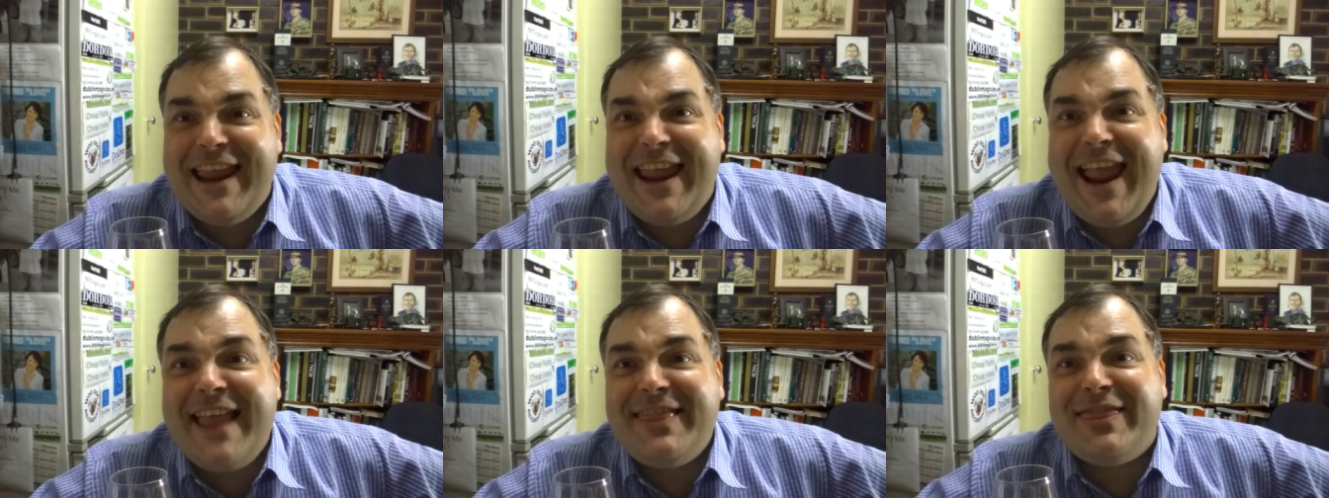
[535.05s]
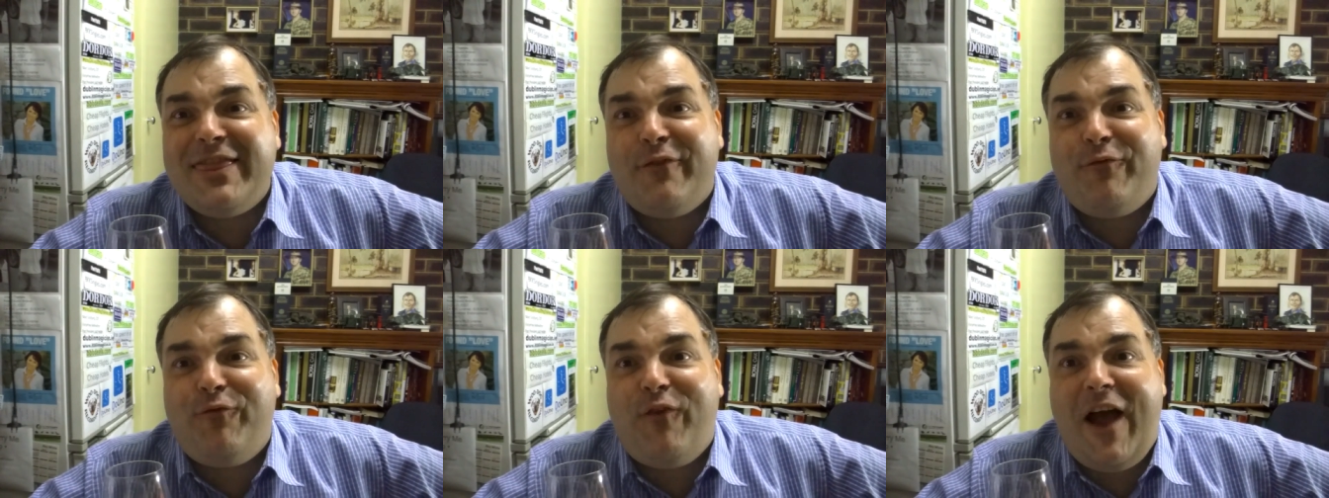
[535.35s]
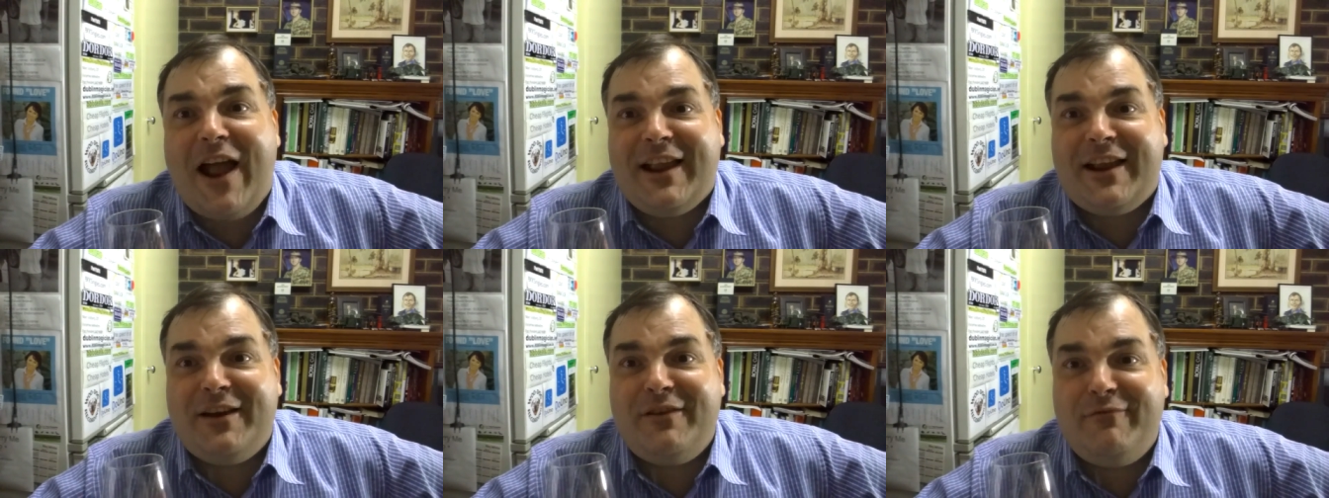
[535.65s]
Get the
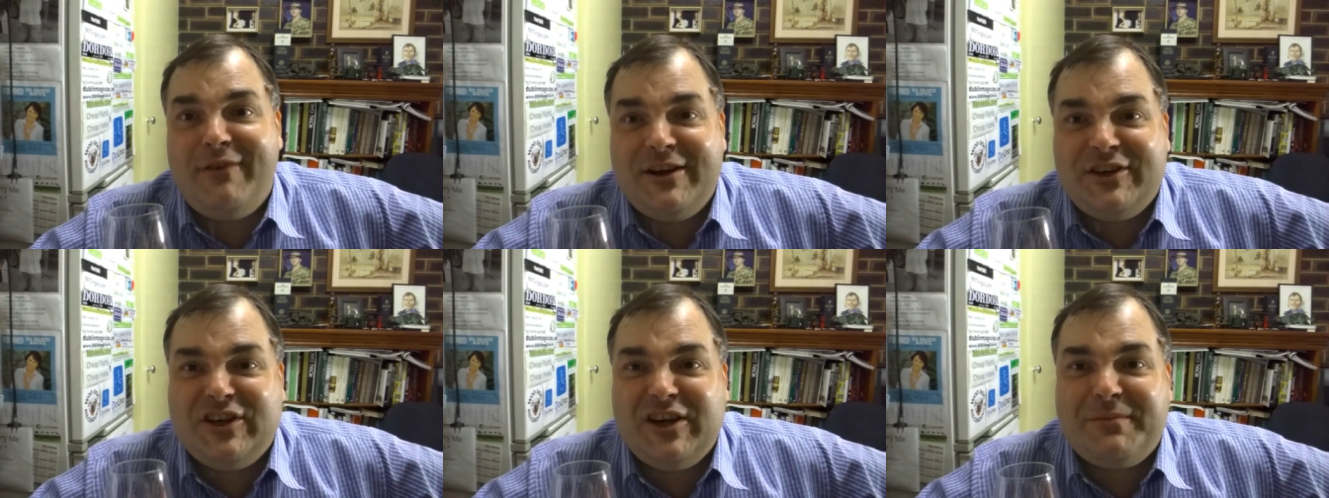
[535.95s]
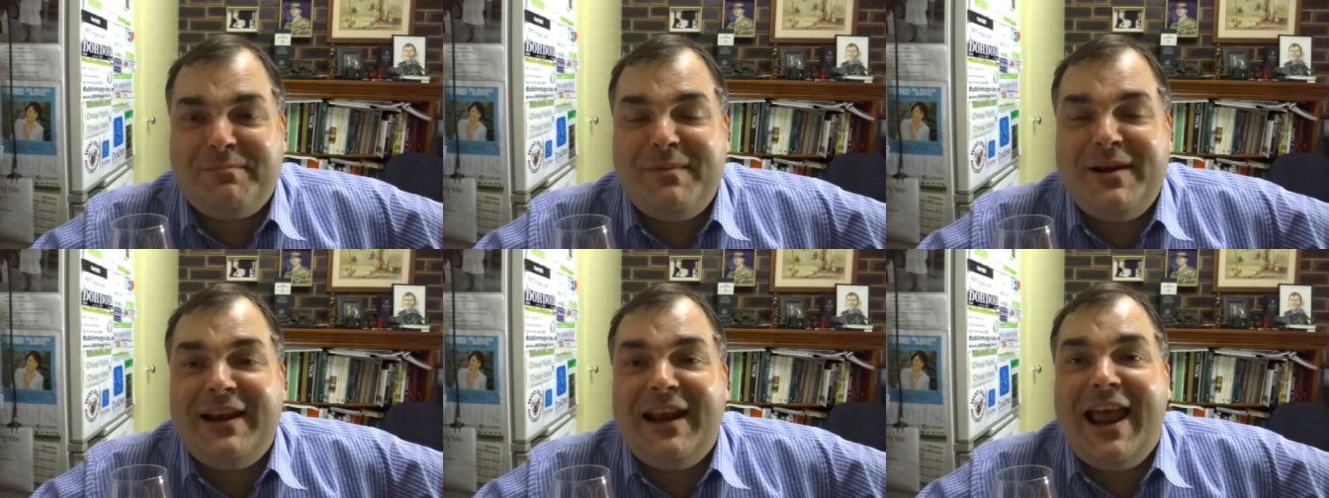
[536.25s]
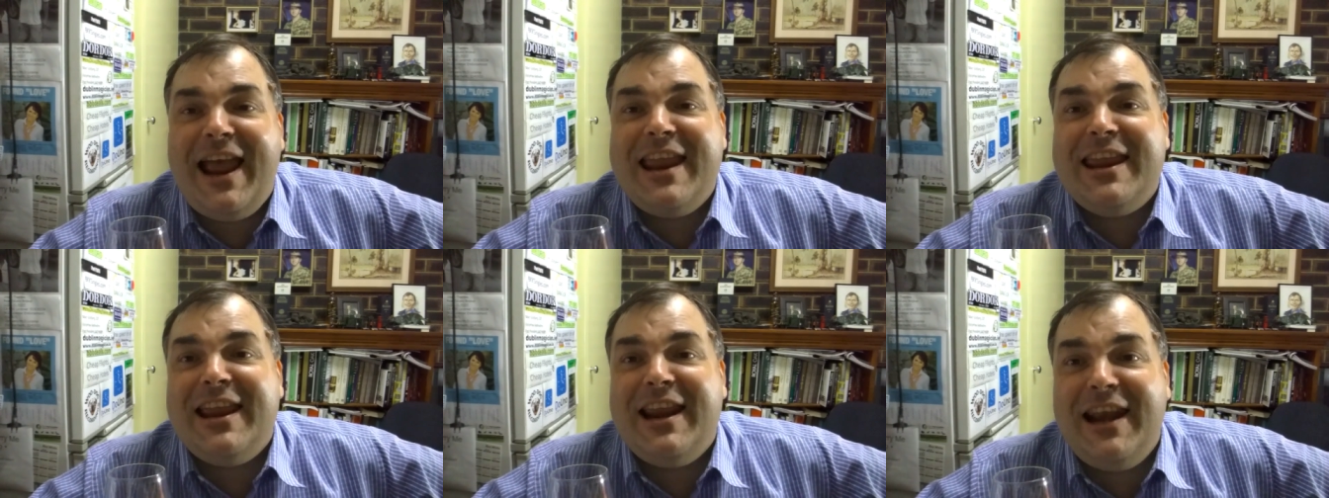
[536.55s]
fucking Richard
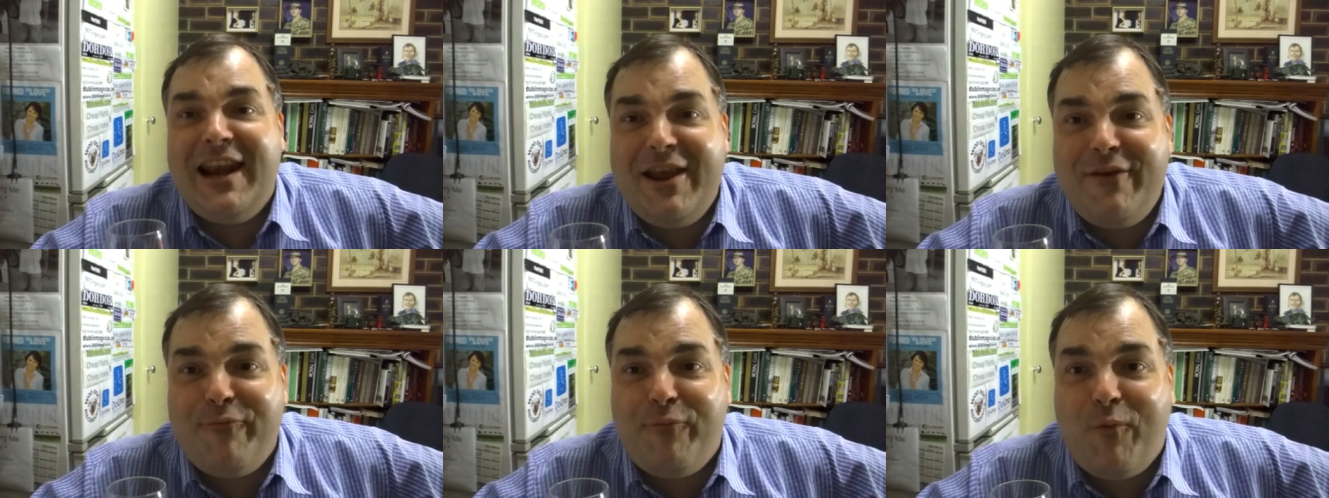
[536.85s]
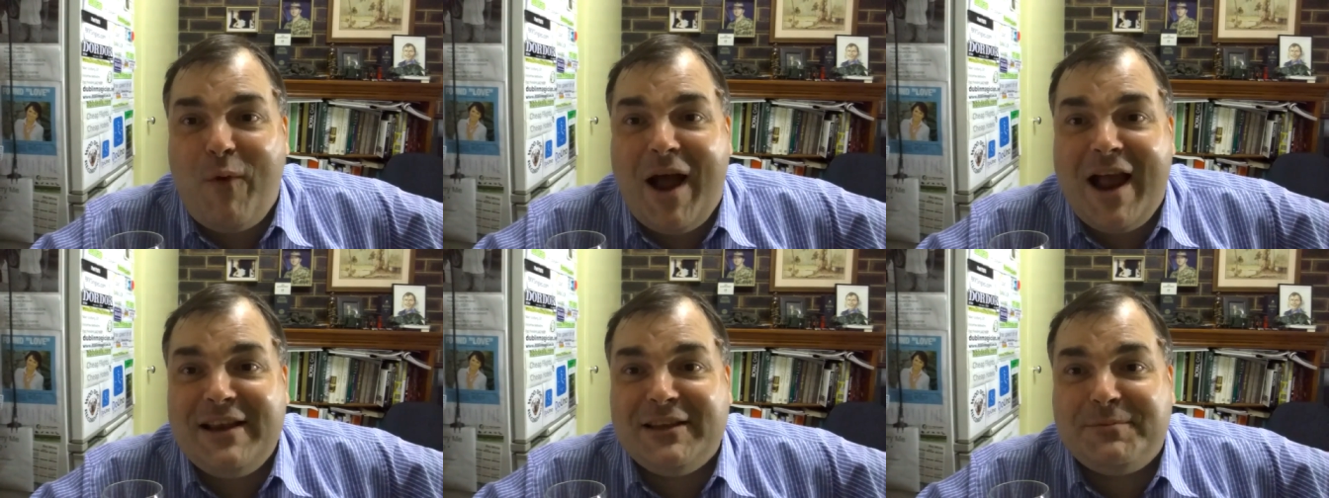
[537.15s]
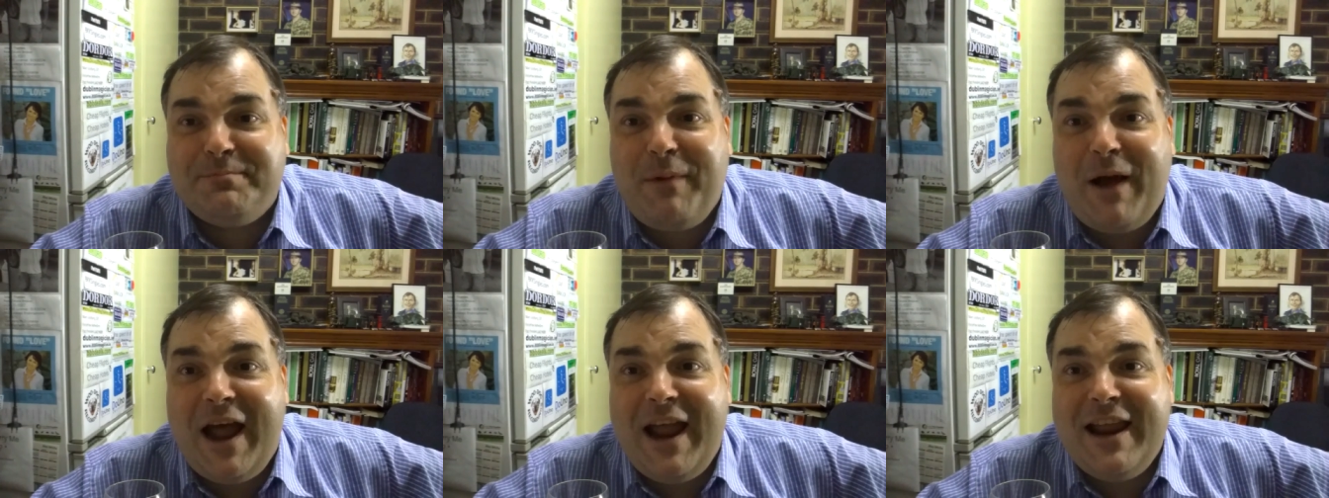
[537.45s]
Mille. You live once,
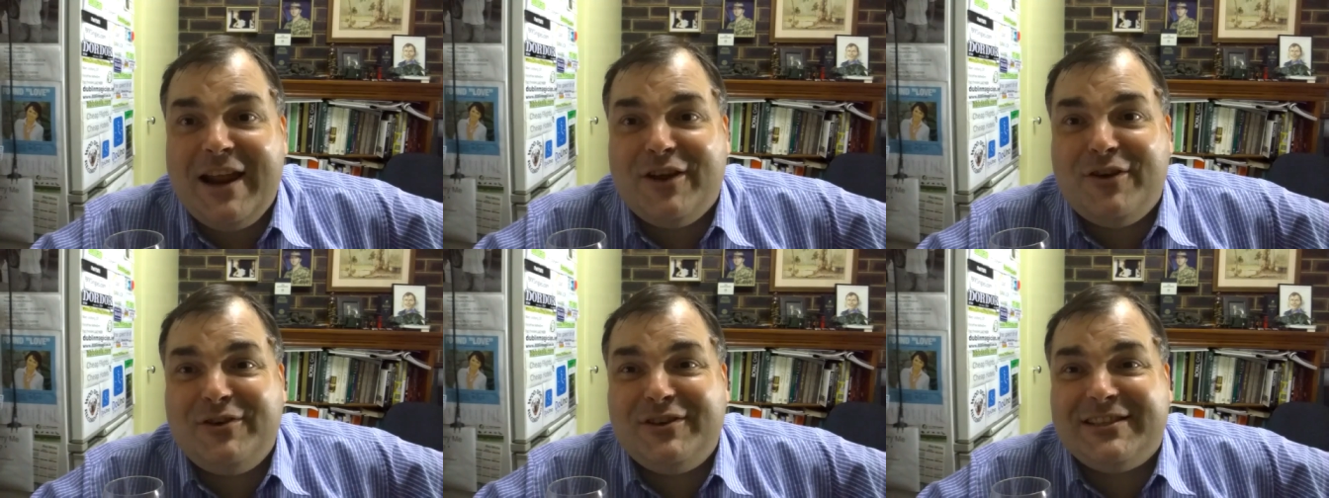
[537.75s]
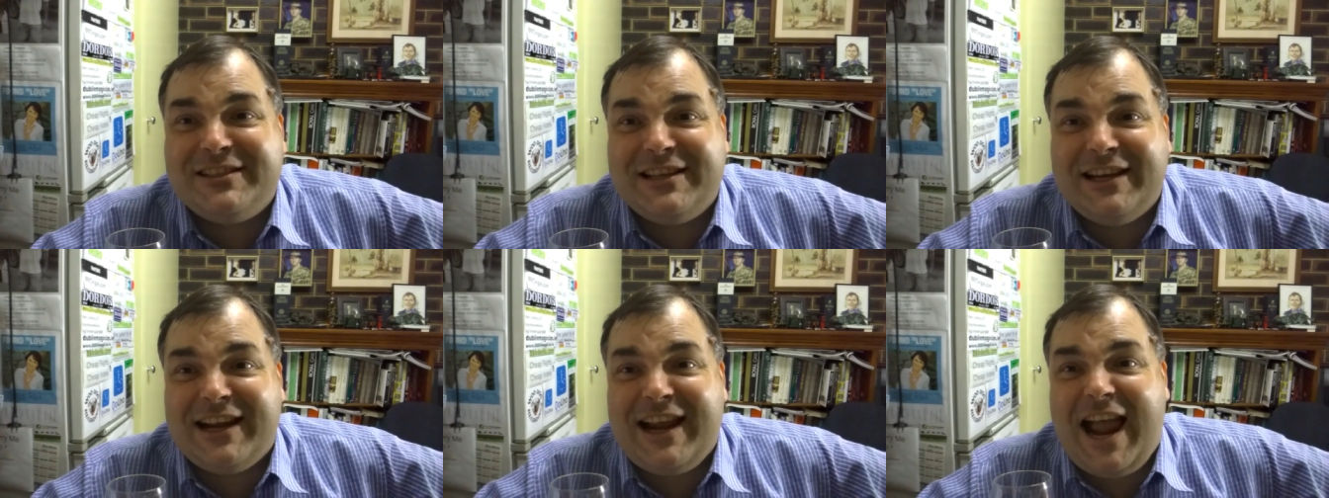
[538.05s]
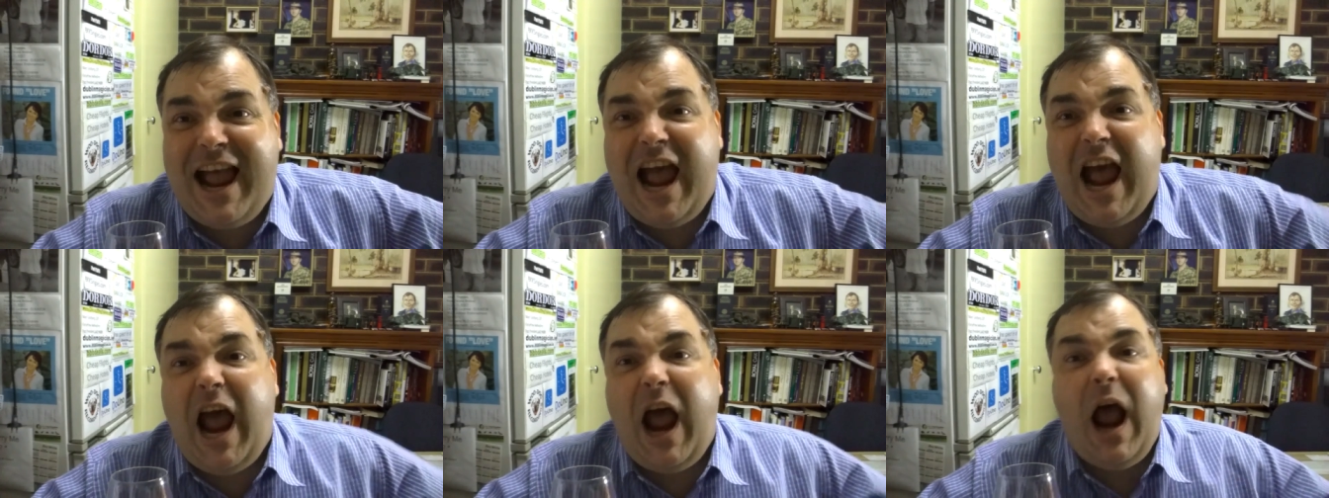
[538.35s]
buy a good
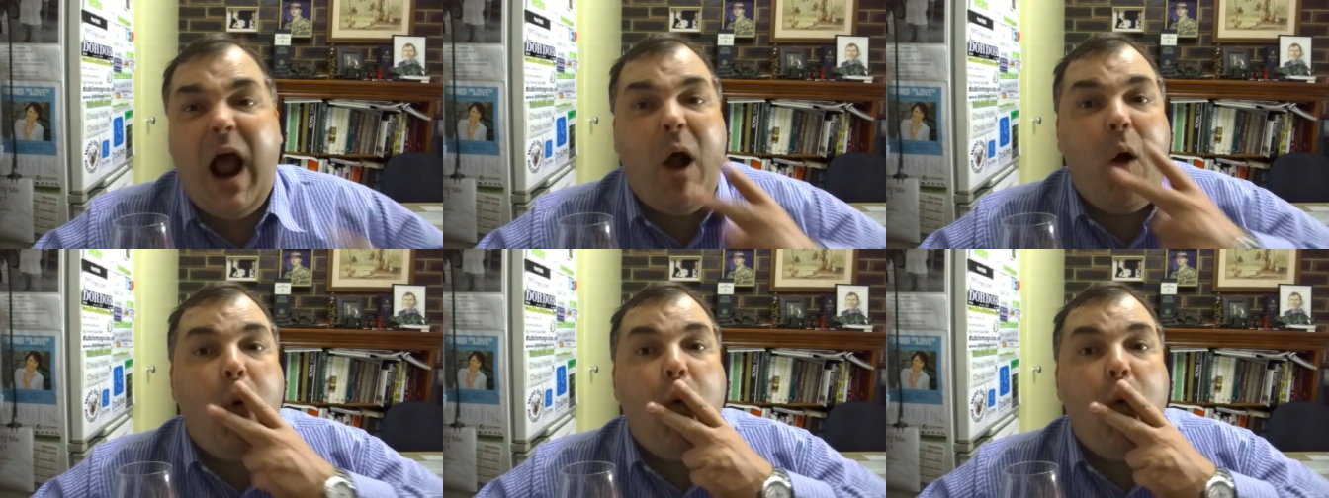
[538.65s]
cigar.